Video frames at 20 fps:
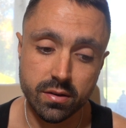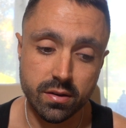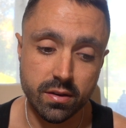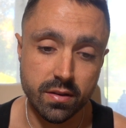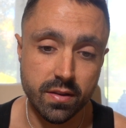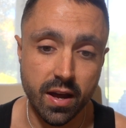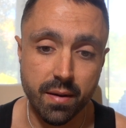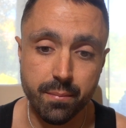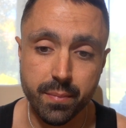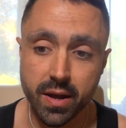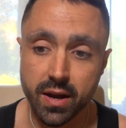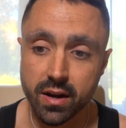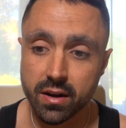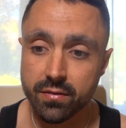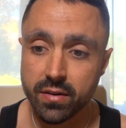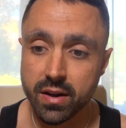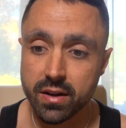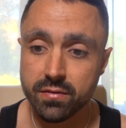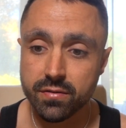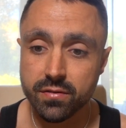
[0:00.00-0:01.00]
in that bag
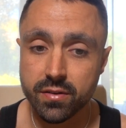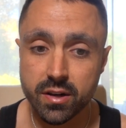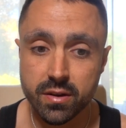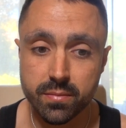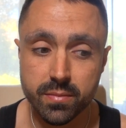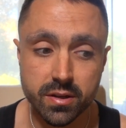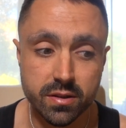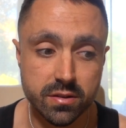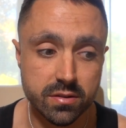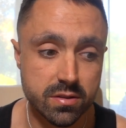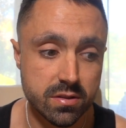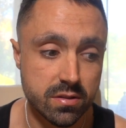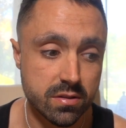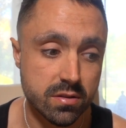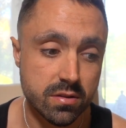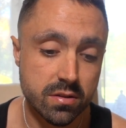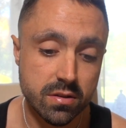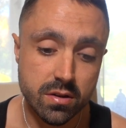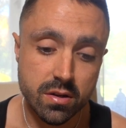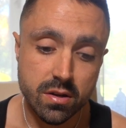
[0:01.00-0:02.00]
of amphetamines.
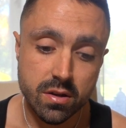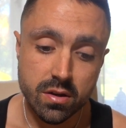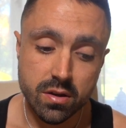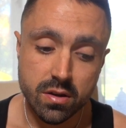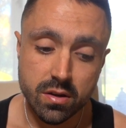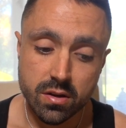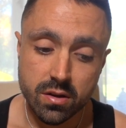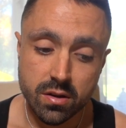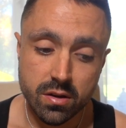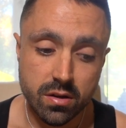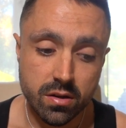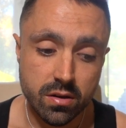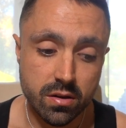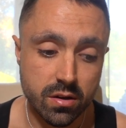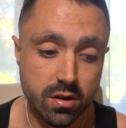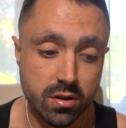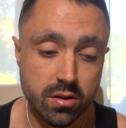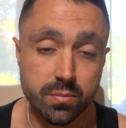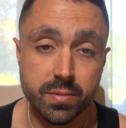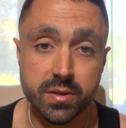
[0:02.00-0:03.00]
And
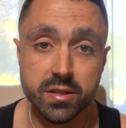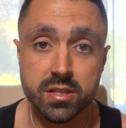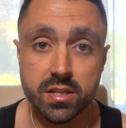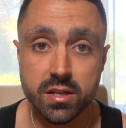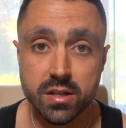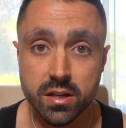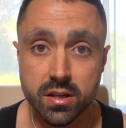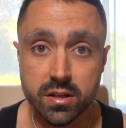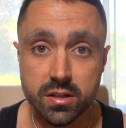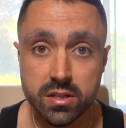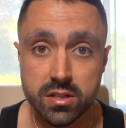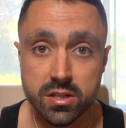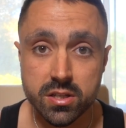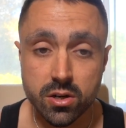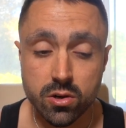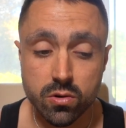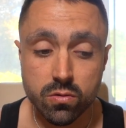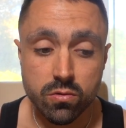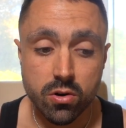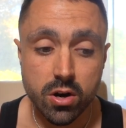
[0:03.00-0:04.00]
I could be sitting in a
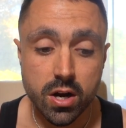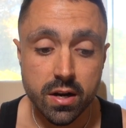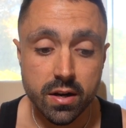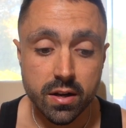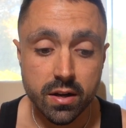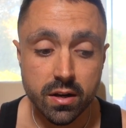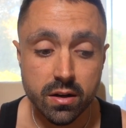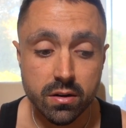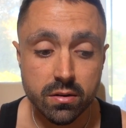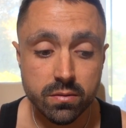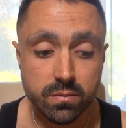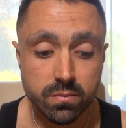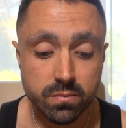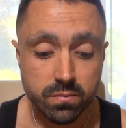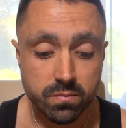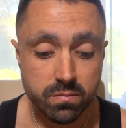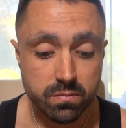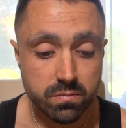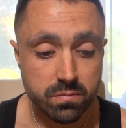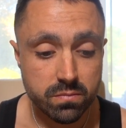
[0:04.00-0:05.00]
cell right now,
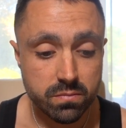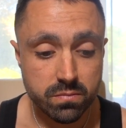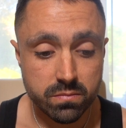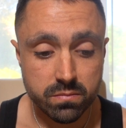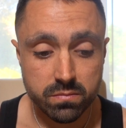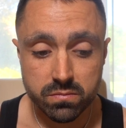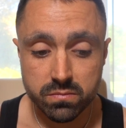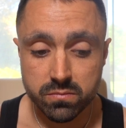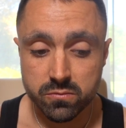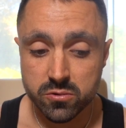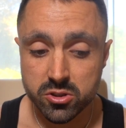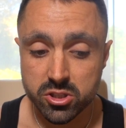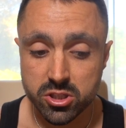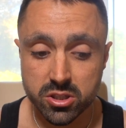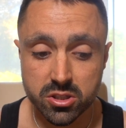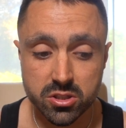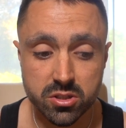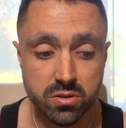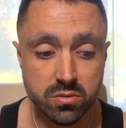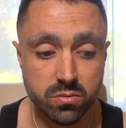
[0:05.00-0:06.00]

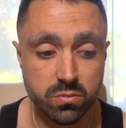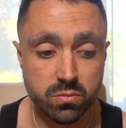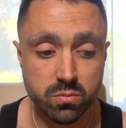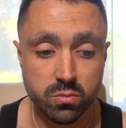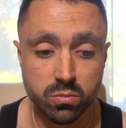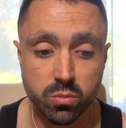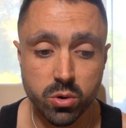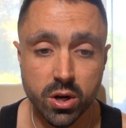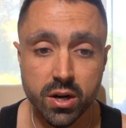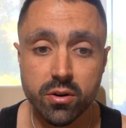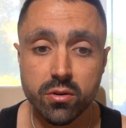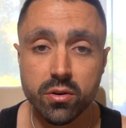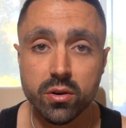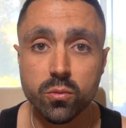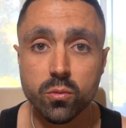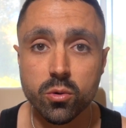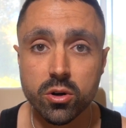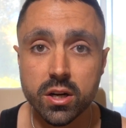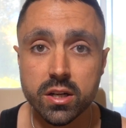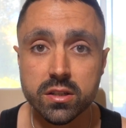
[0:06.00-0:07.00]
just
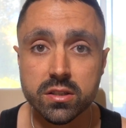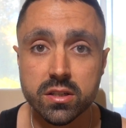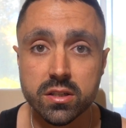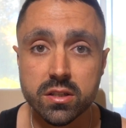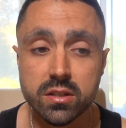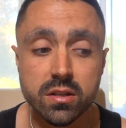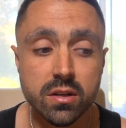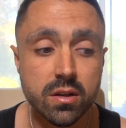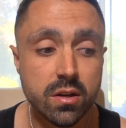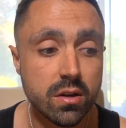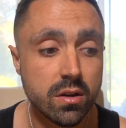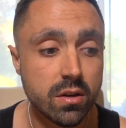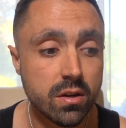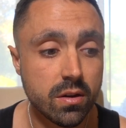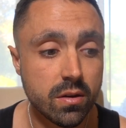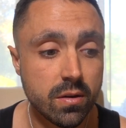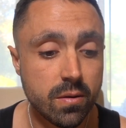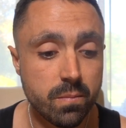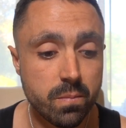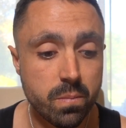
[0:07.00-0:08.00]
wondering what I did,
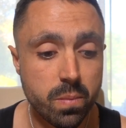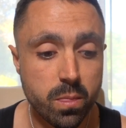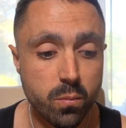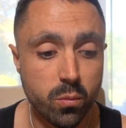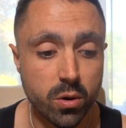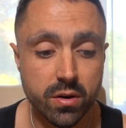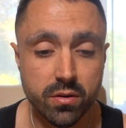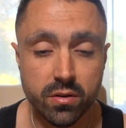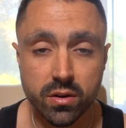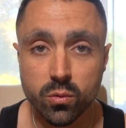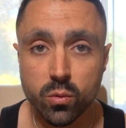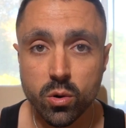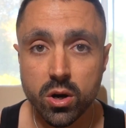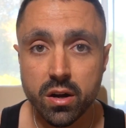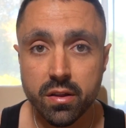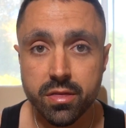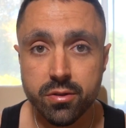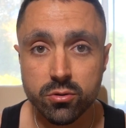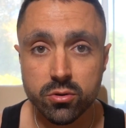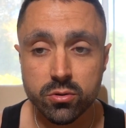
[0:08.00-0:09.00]
wondering
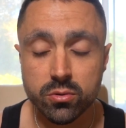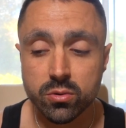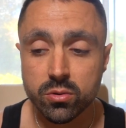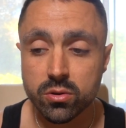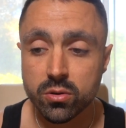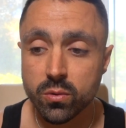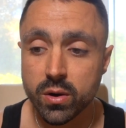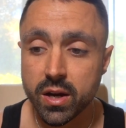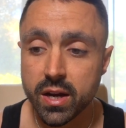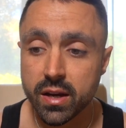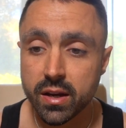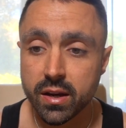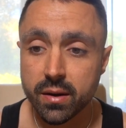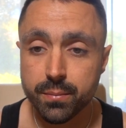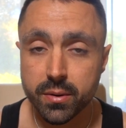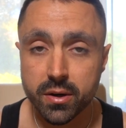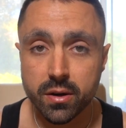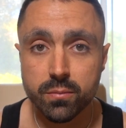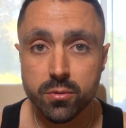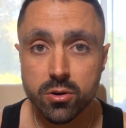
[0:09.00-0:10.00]
why I threw it all away.
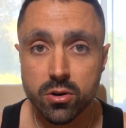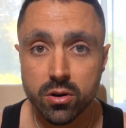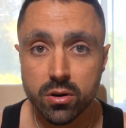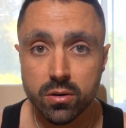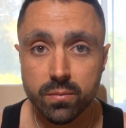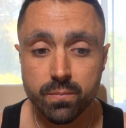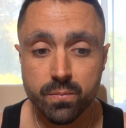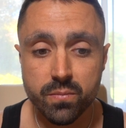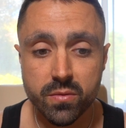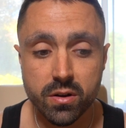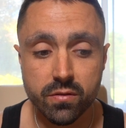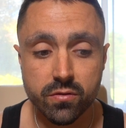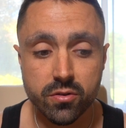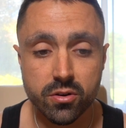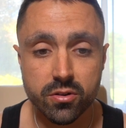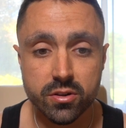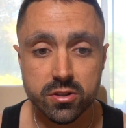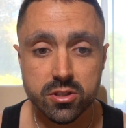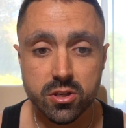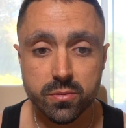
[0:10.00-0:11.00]
But I'm not. I've
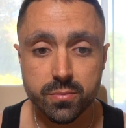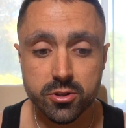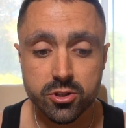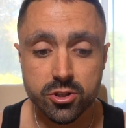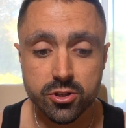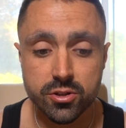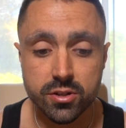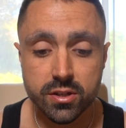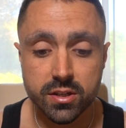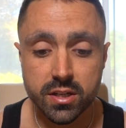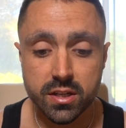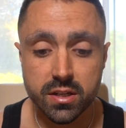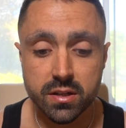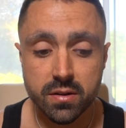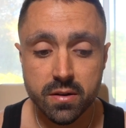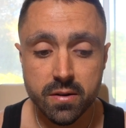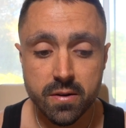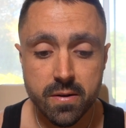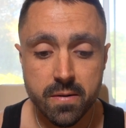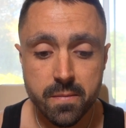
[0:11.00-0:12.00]
got this
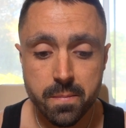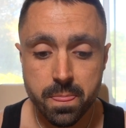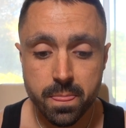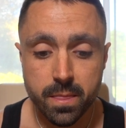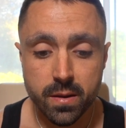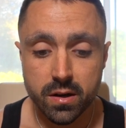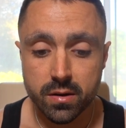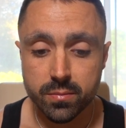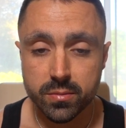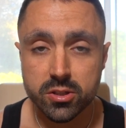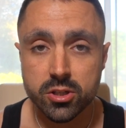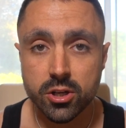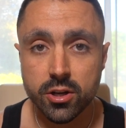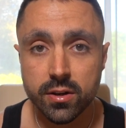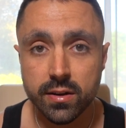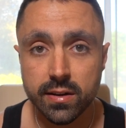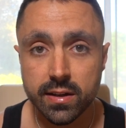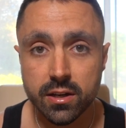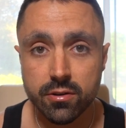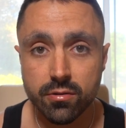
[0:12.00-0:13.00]
opportunity and I'm
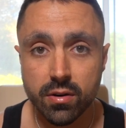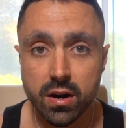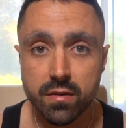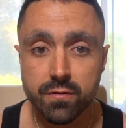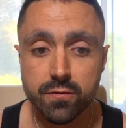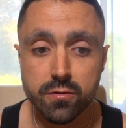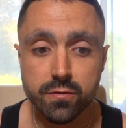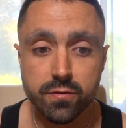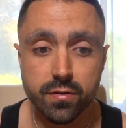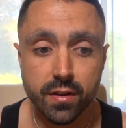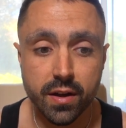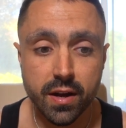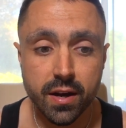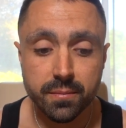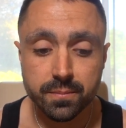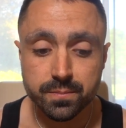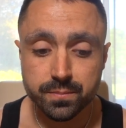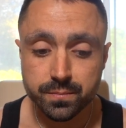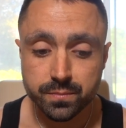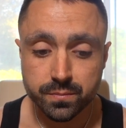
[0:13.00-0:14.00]
eternally grateful for that